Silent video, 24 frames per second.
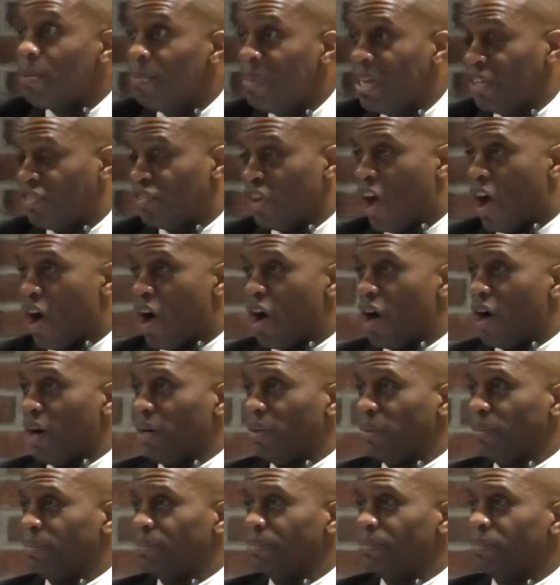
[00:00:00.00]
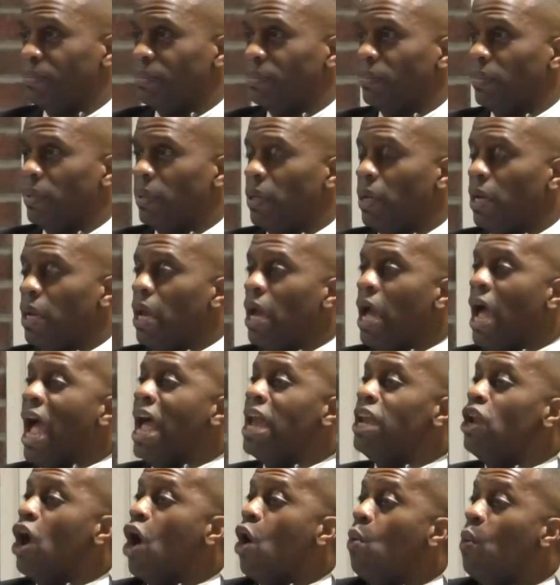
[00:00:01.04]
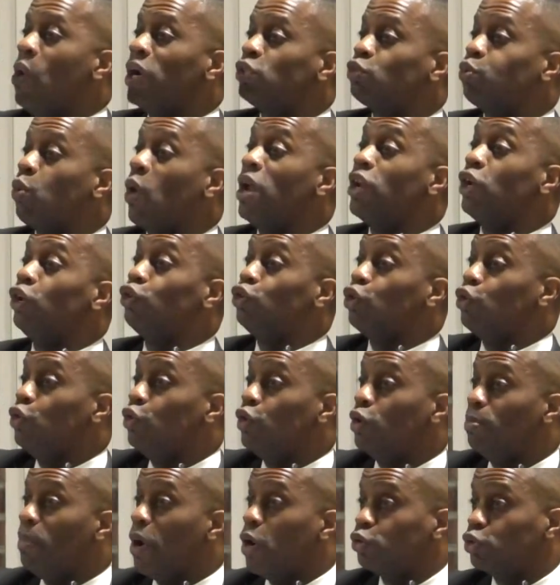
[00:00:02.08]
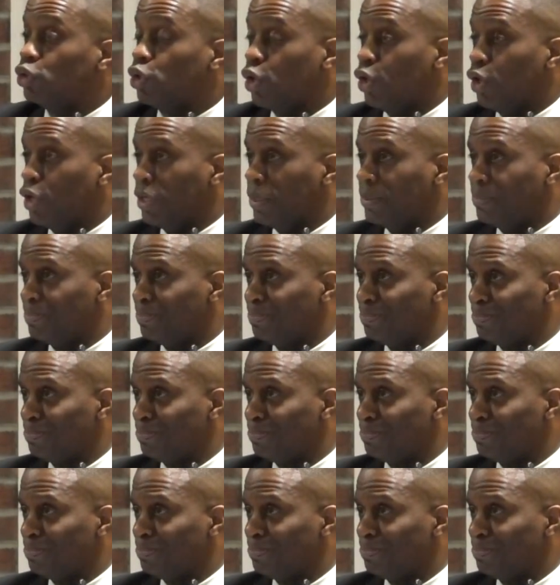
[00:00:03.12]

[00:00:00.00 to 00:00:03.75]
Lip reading: enemies are, and know which one will do you the most good.